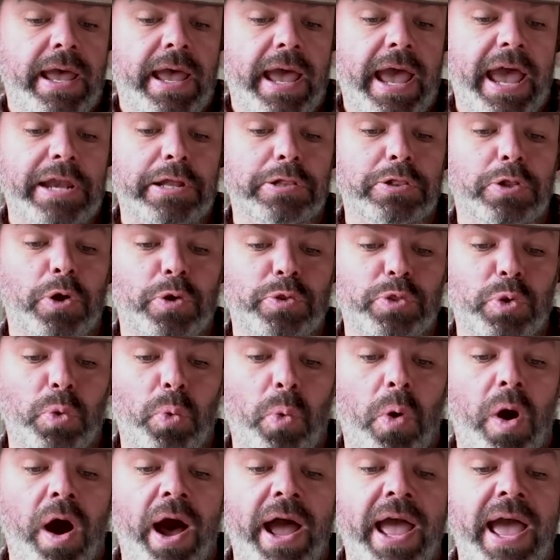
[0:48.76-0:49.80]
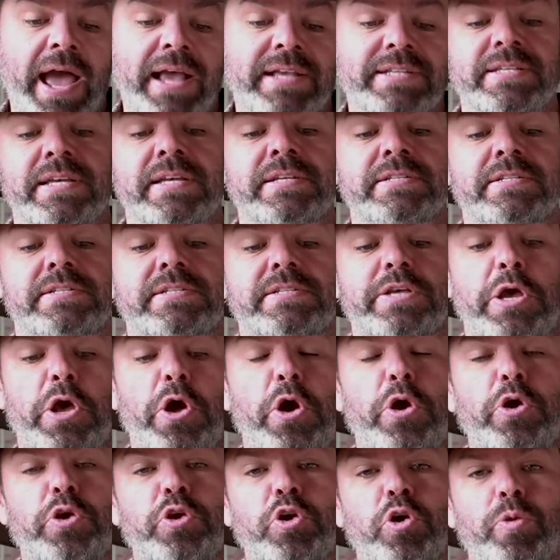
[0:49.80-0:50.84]
and along the y-axis,
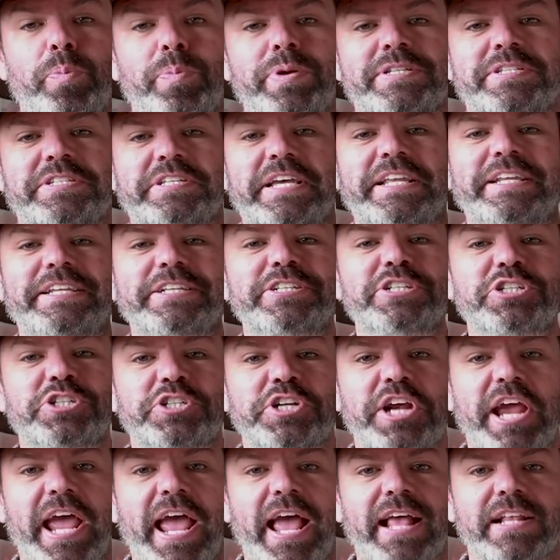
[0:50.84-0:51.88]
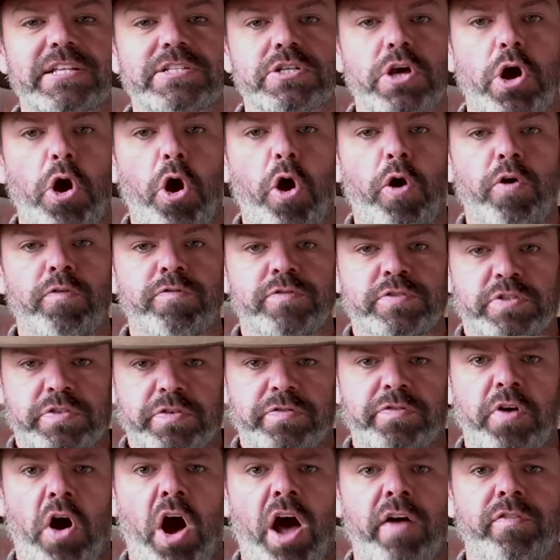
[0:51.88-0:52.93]
your percentage chance of
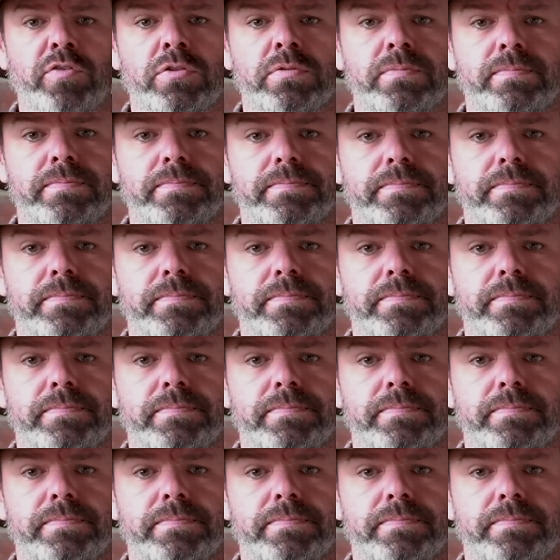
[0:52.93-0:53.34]
survival.